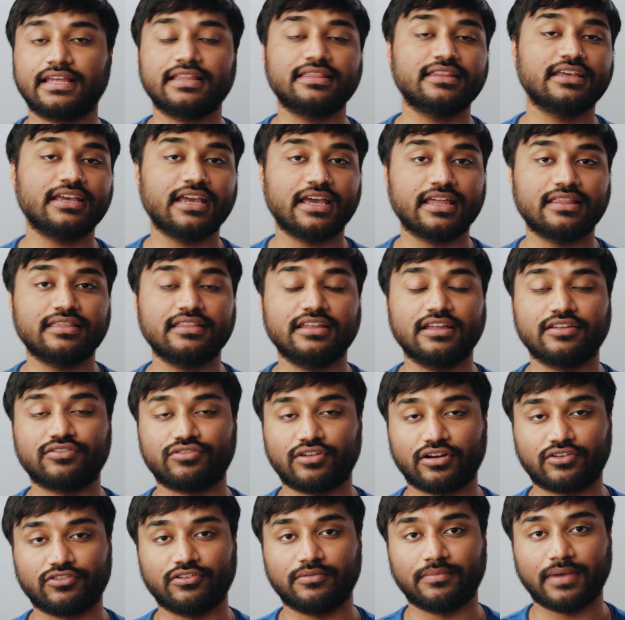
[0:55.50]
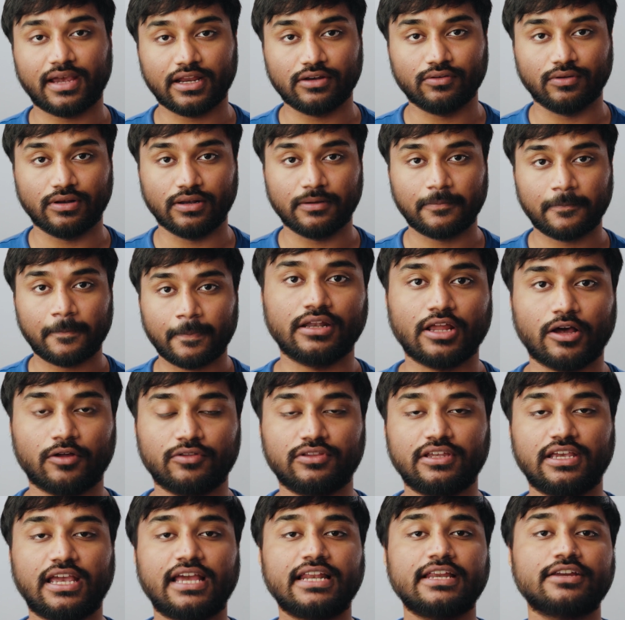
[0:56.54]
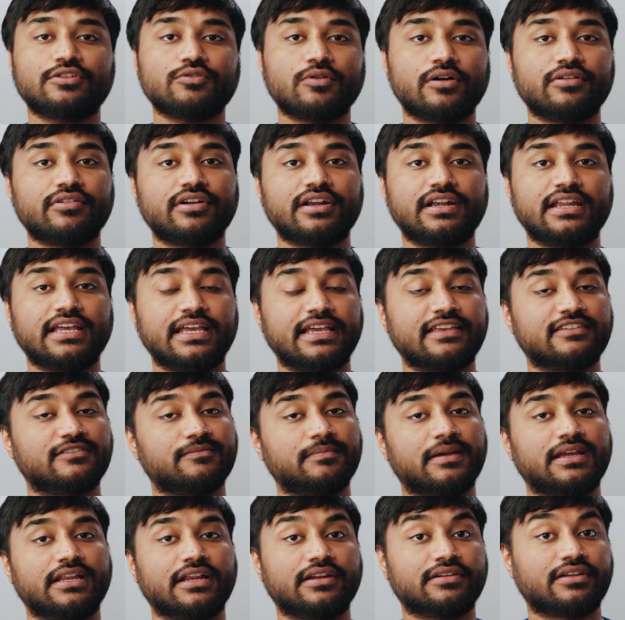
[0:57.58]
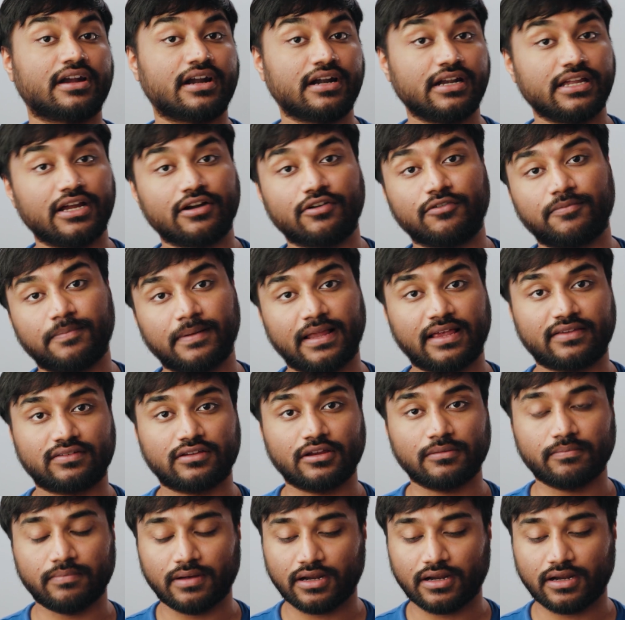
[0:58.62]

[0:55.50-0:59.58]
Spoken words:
in the end the instruction manual. Now the LA200D is made entirely out of plastic,